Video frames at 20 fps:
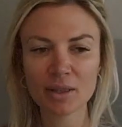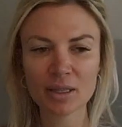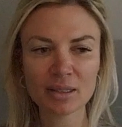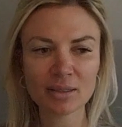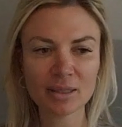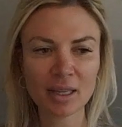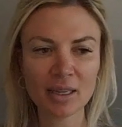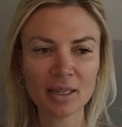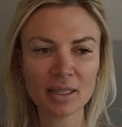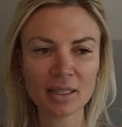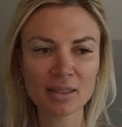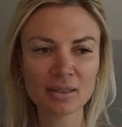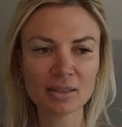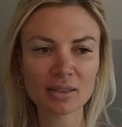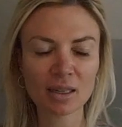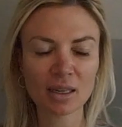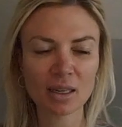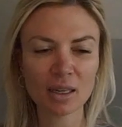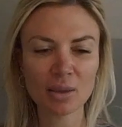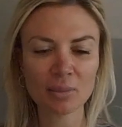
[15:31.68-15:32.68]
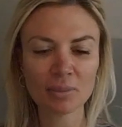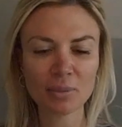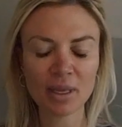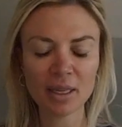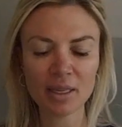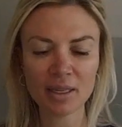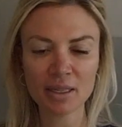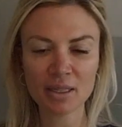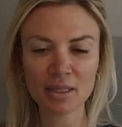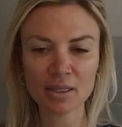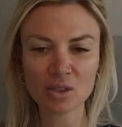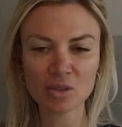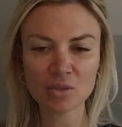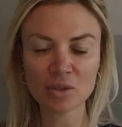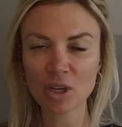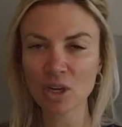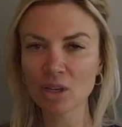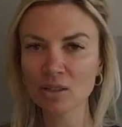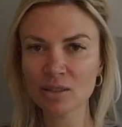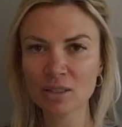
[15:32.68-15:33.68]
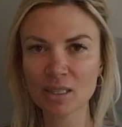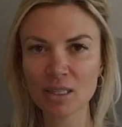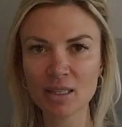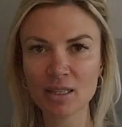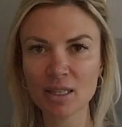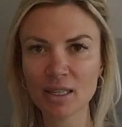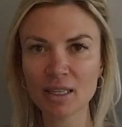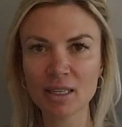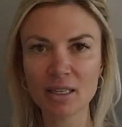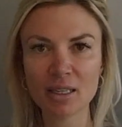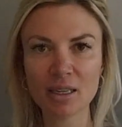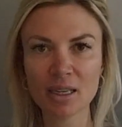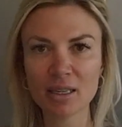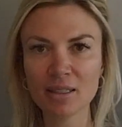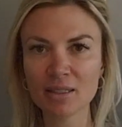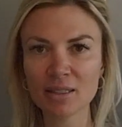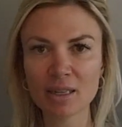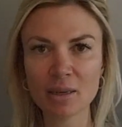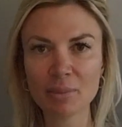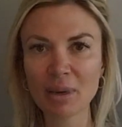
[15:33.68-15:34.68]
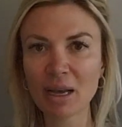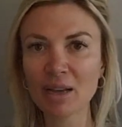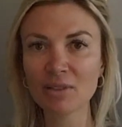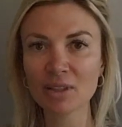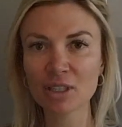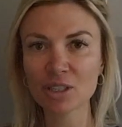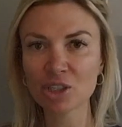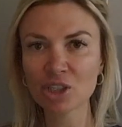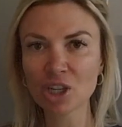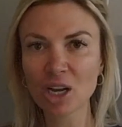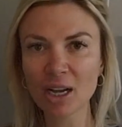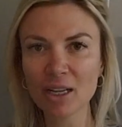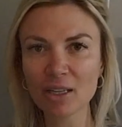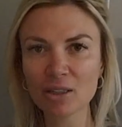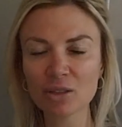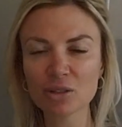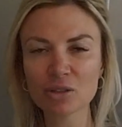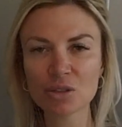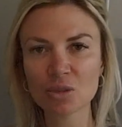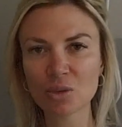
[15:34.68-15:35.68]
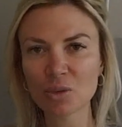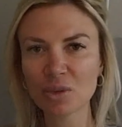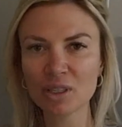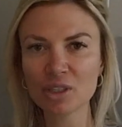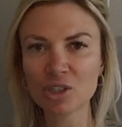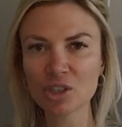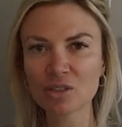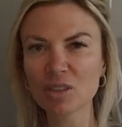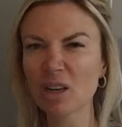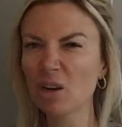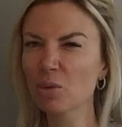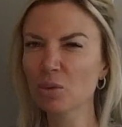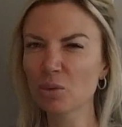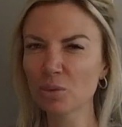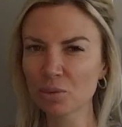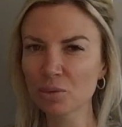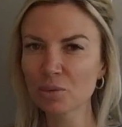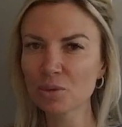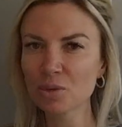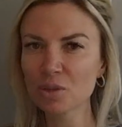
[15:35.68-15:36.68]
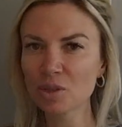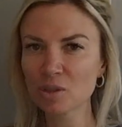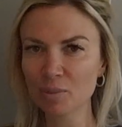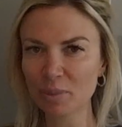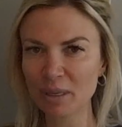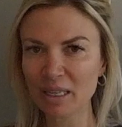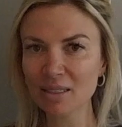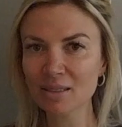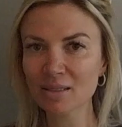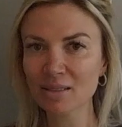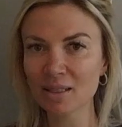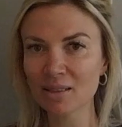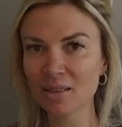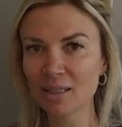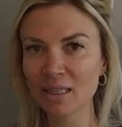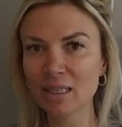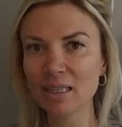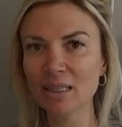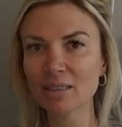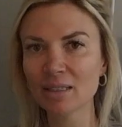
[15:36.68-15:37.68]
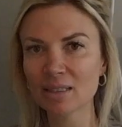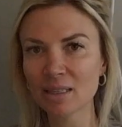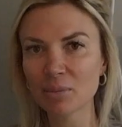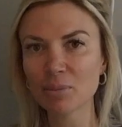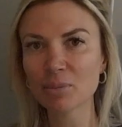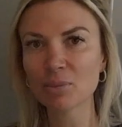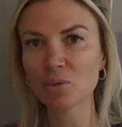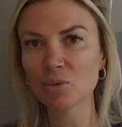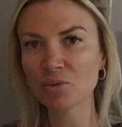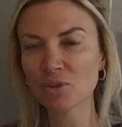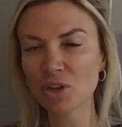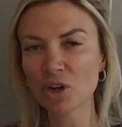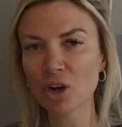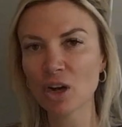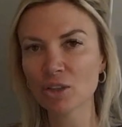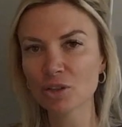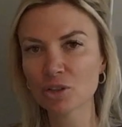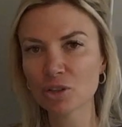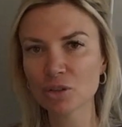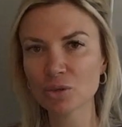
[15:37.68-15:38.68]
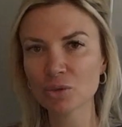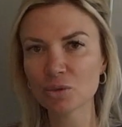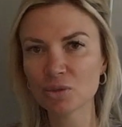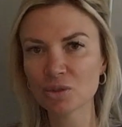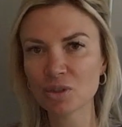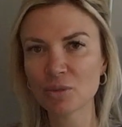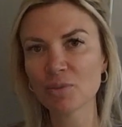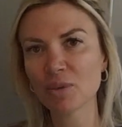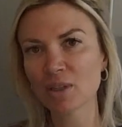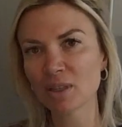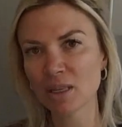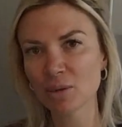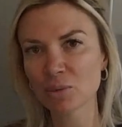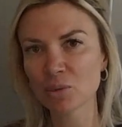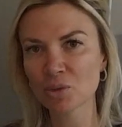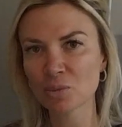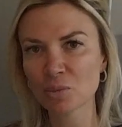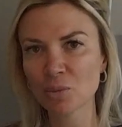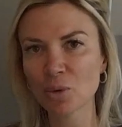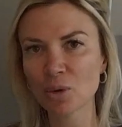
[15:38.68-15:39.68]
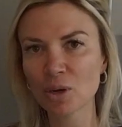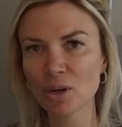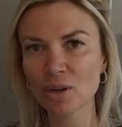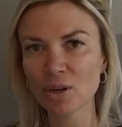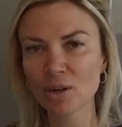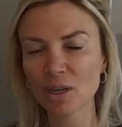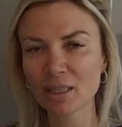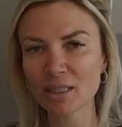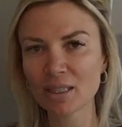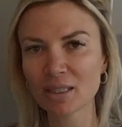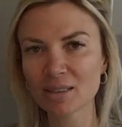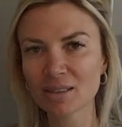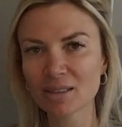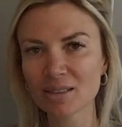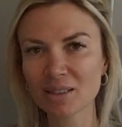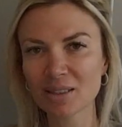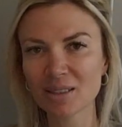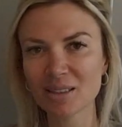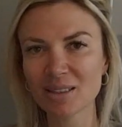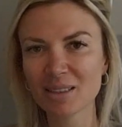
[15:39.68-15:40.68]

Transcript: The tenant and his fiance, they ended up having a child, so they just outgrew the space and they ended up moving on to something that was more, I guess,